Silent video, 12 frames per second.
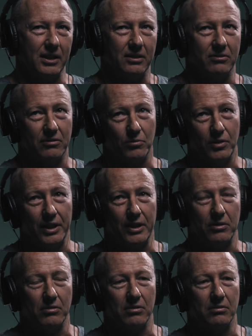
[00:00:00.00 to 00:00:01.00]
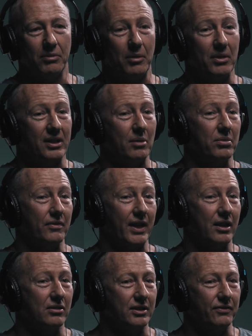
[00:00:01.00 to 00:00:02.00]
of days or a week or maybe a couple of
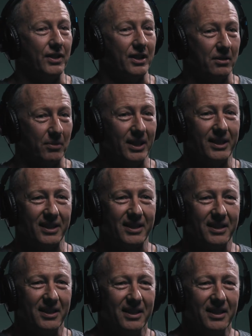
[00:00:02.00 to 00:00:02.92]
hours if you can make it.